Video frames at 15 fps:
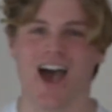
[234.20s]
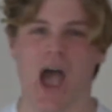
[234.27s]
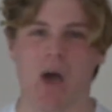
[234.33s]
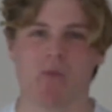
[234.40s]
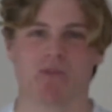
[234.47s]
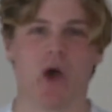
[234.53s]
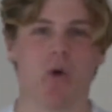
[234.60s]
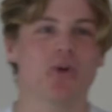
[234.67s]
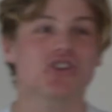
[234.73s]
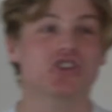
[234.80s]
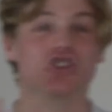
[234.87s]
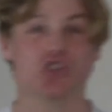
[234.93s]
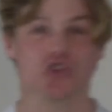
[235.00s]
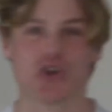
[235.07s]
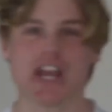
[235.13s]
I want to
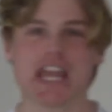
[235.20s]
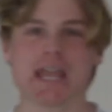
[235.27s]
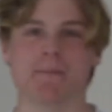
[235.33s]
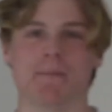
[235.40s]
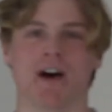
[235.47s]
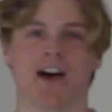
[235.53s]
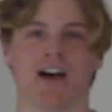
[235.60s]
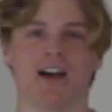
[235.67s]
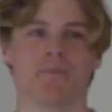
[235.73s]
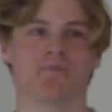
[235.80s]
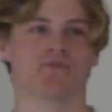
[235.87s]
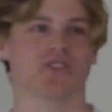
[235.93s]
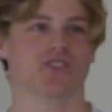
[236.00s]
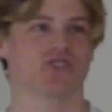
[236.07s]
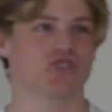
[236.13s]
scream!
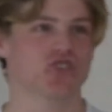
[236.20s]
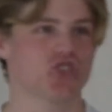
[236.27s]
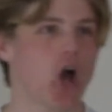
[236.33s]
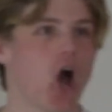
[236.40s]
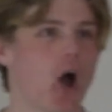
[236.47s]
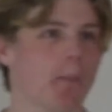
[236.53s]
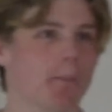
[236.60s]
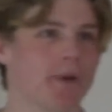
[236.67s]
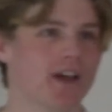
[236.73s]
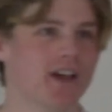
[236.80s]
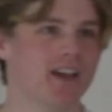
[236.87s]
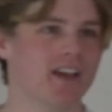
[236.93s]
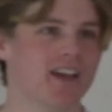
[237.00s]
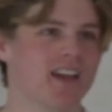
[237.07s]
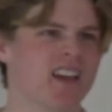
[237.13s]
Stop!
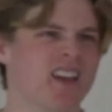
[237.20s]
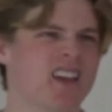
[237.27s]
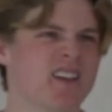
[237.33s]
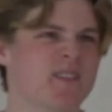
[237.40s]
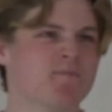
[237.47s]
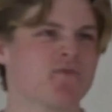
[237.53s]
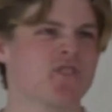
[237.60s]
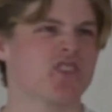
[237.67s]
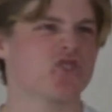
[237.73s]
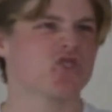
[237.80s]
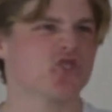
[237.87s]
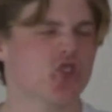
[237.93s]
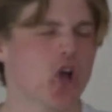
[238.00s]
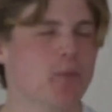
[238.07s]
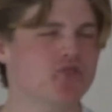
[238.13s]

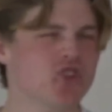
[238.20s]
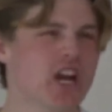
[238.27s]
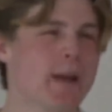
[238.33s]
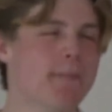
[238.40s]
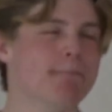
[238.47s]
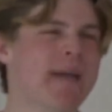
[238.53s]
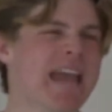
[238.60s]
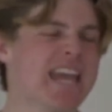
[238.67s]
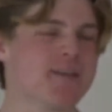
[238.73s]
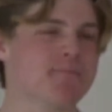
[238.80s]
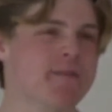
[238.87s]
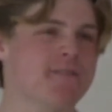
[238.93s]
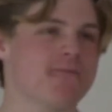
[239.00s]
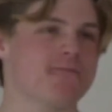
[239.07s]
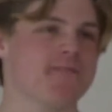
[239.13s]
Stop trying to make
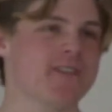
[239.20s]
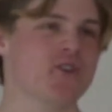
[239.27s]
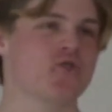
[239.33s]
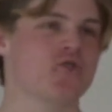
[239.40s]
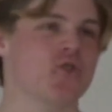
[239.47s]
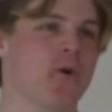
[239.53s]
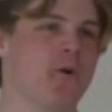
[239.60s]
me feel your